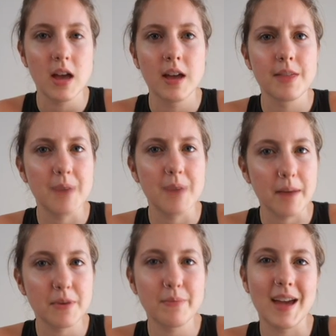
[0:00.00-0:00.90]
The
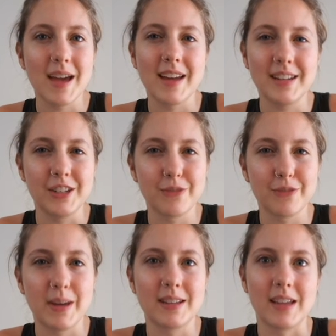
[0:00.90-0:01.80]
backbone behind each of
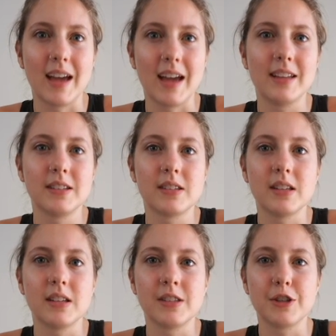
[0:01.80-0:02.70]
my designs
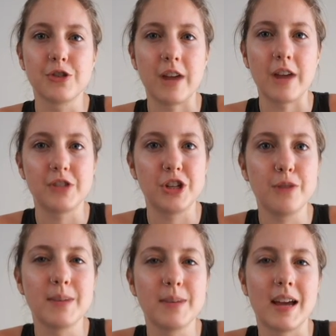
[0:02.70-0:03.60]
is the drive to
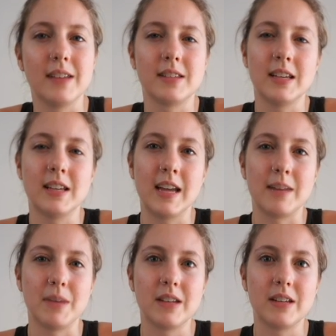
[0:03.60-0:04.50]
humanize the
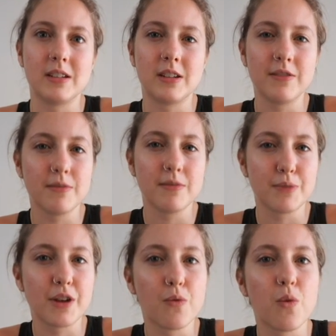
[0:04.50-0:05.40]
inanimate, to
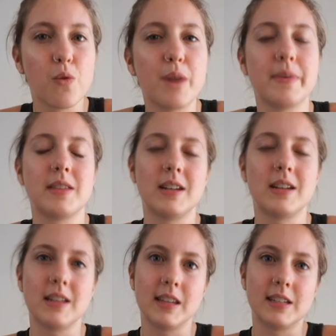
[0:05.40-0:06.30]
bring a warmth
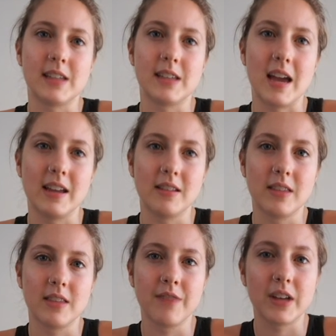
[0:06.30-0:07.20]
to the
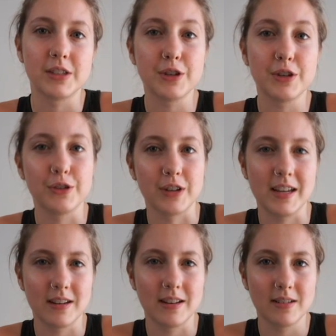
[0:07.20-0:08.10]
design that invites the user
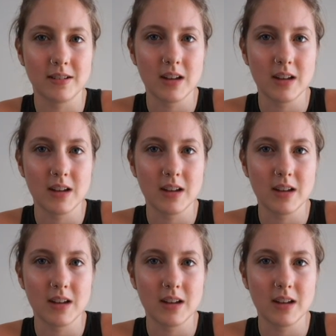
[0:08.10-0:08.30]
in.